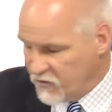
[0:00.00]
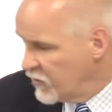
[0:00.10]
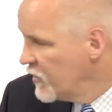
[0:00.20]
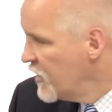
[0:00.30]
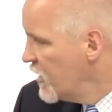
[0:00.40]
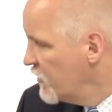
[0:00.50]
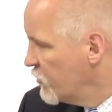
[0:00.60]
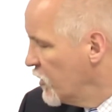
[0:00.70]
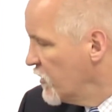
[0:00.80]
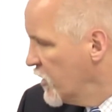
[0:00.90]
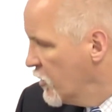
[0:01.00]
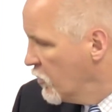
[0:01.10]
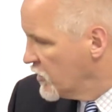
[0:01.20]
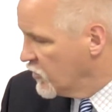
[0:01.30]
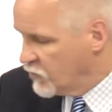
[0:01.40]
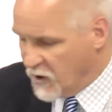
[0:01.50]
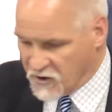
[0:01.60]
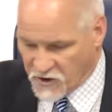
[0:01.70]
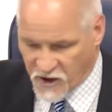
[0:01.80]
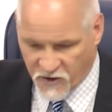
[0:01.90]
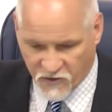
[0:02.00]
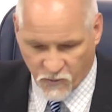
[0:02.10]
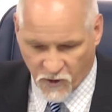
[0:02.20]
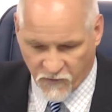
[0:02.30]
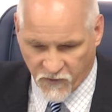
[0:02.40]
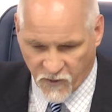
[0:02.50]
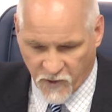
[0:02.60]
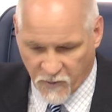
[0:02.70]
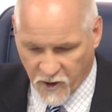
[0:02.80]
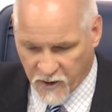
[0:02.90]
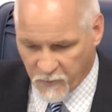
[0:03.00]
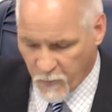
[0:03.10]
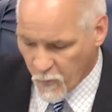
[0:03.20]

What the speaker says: So just wanted to note what those budget changes were for the public.